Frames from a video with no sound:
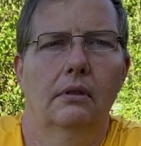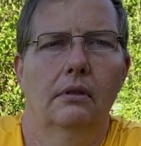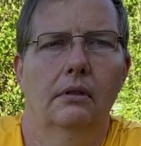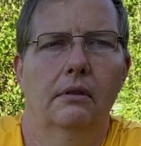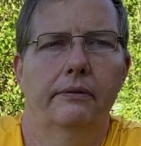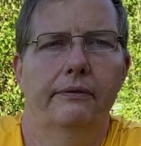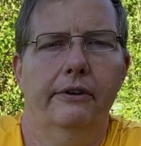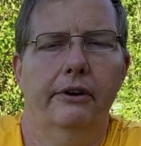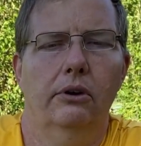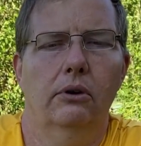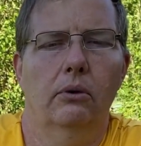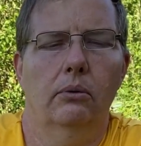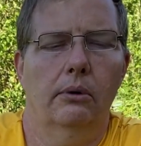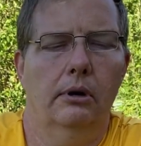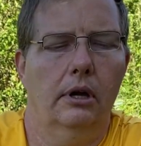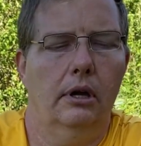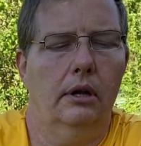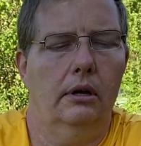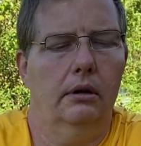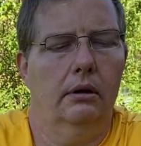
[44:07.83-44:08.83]
The ferro
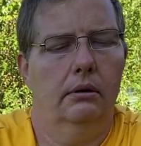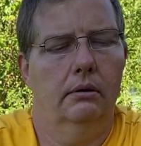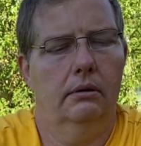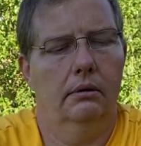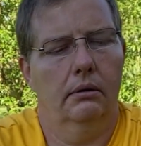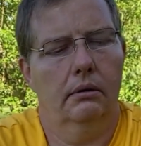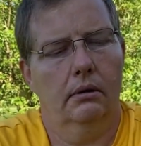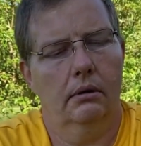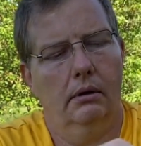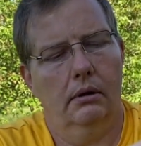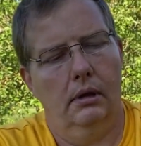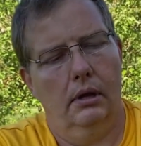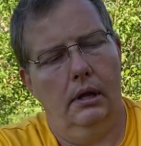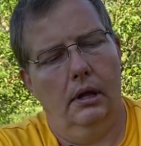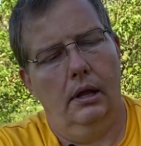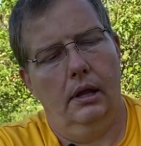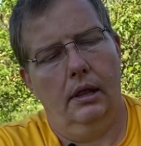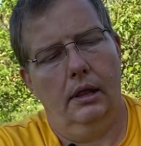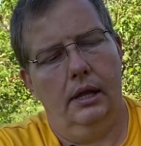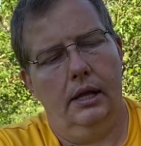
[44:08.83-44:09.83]
rod.
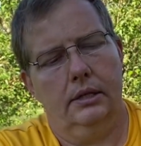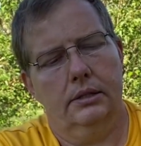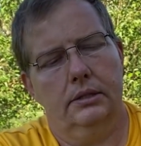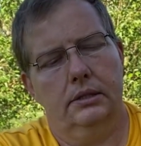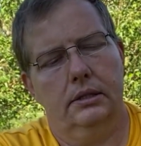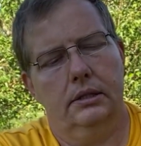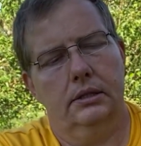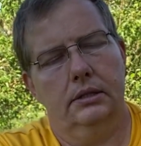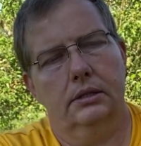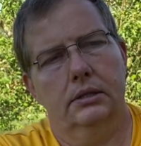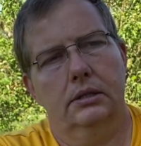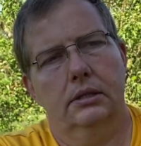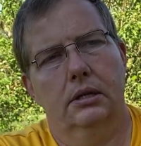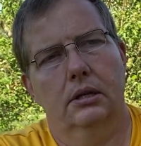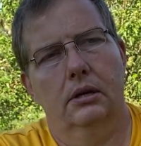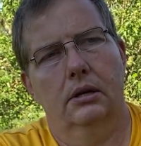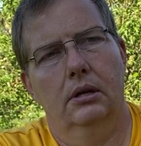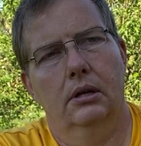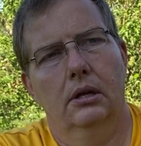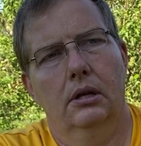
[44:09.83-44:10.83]
That's this
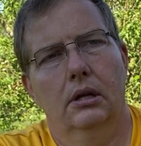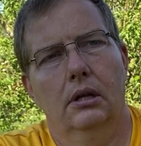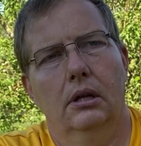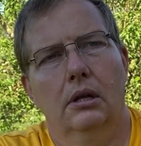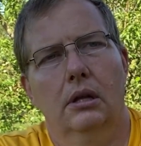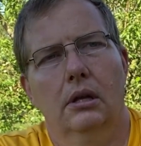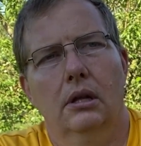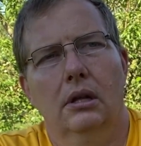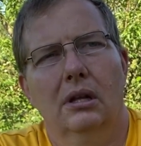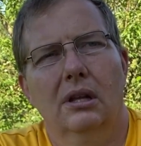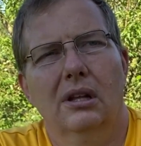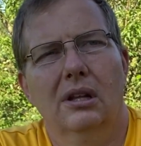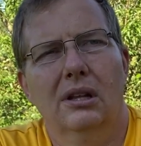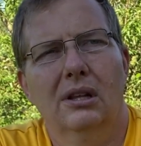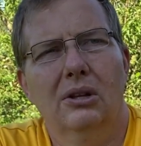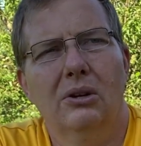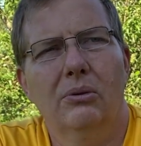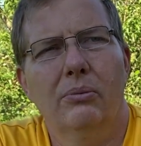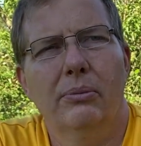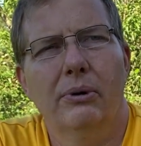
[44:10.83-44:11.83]

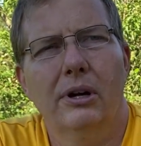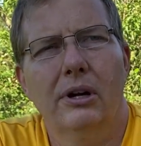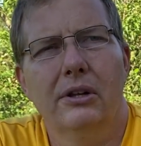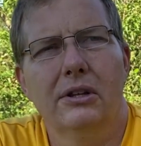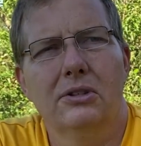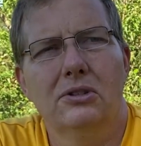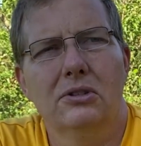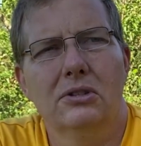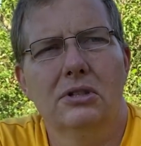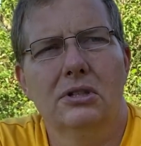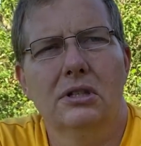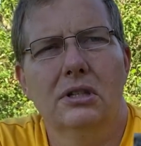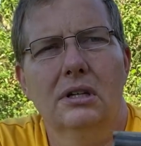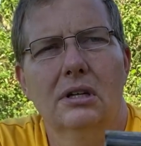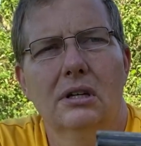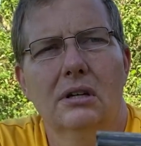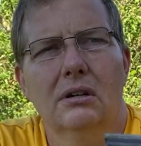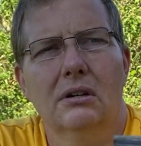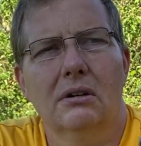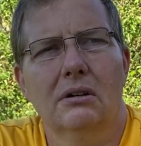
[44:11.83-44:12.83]
little bar that you see
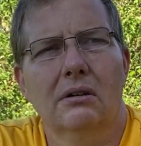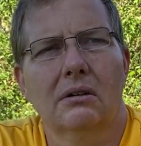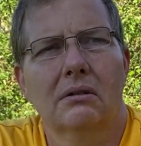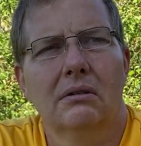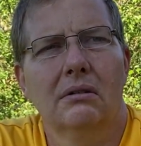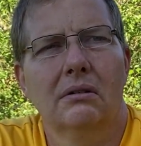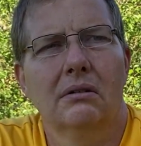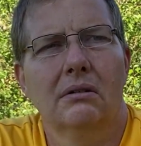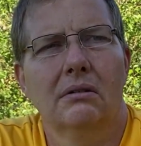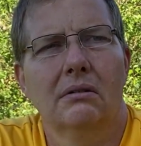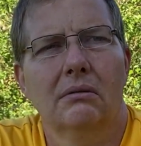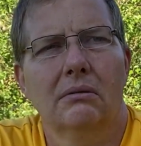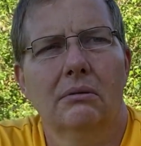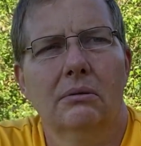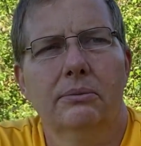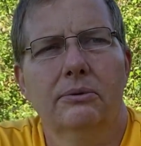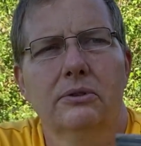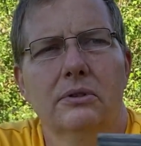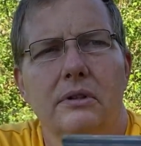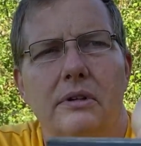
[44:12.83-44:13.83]
here.
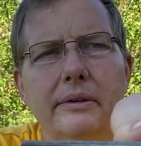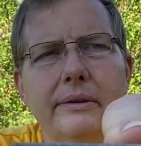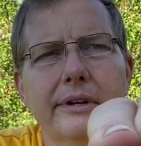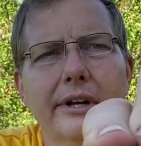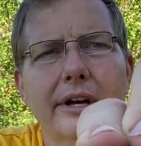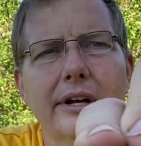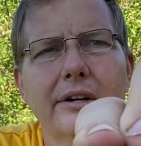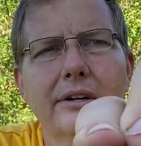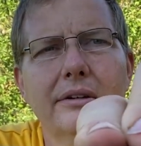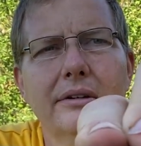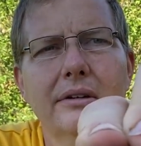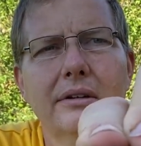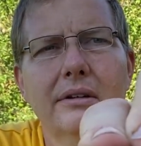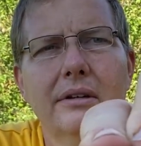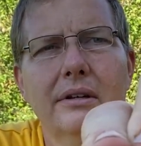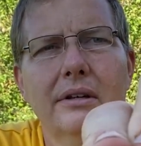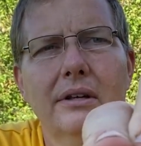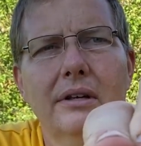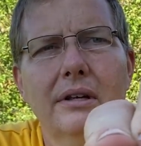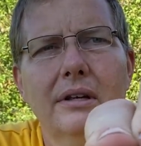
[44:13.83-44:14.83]
Oops, there we are.
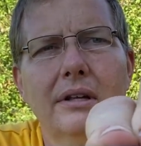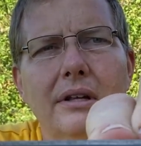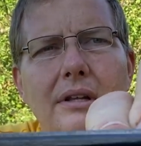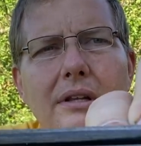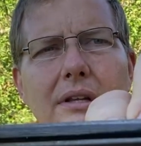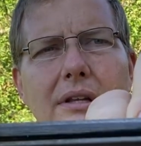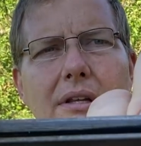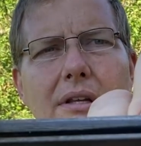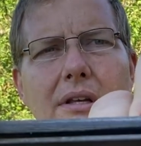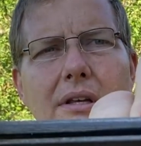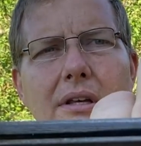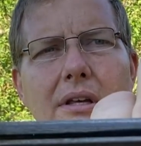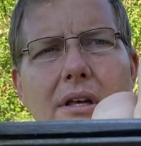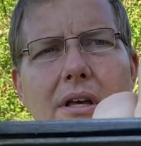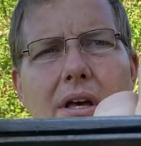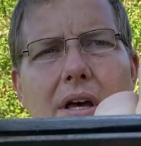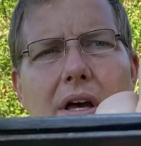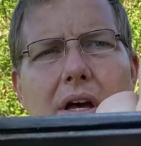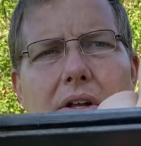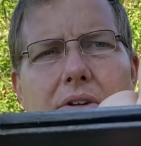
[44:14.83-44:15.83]

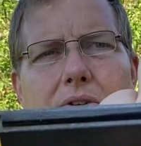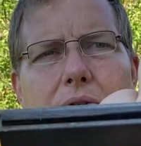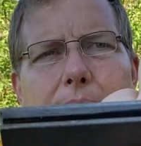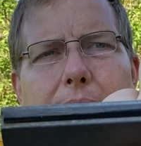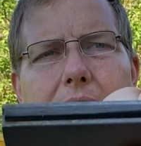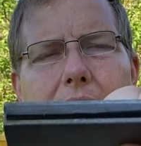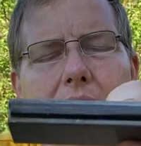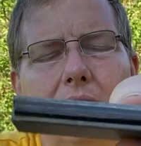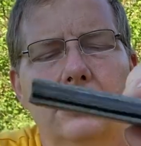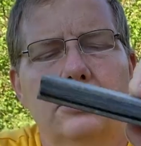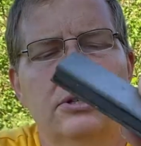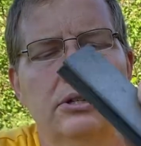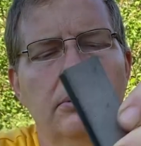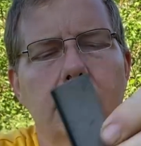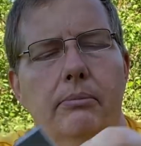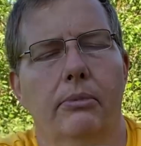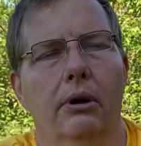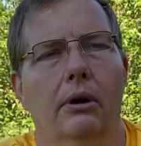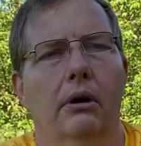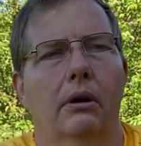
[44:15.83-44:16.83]
On your
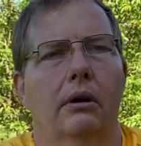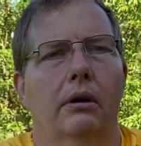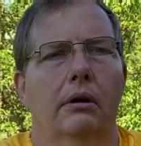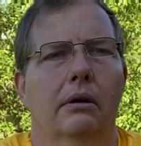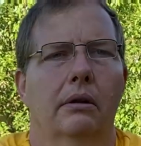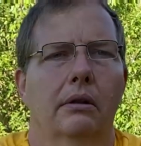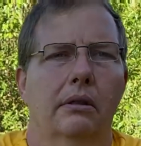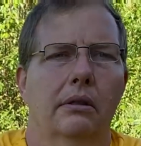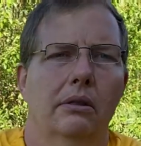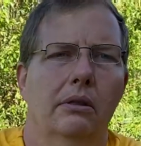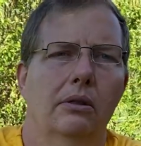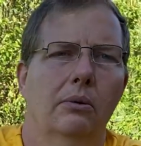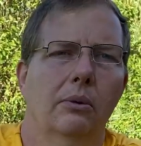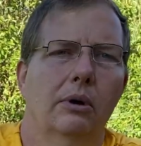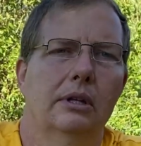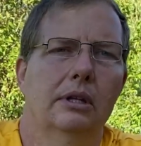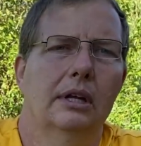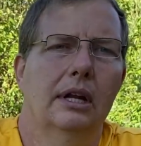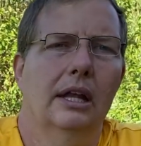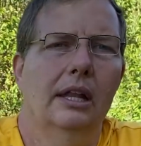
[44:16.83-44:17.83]
magnesium bar, the
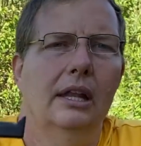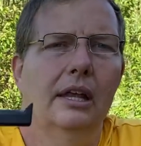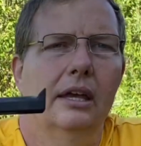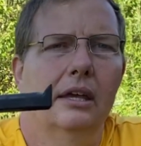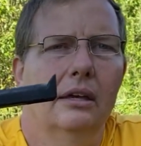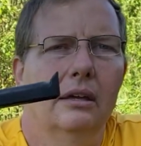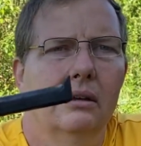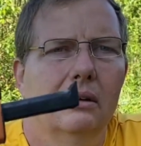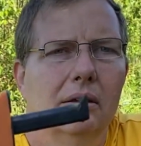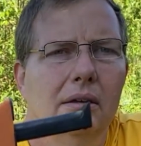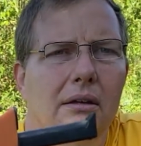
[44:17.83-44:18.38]
one that I like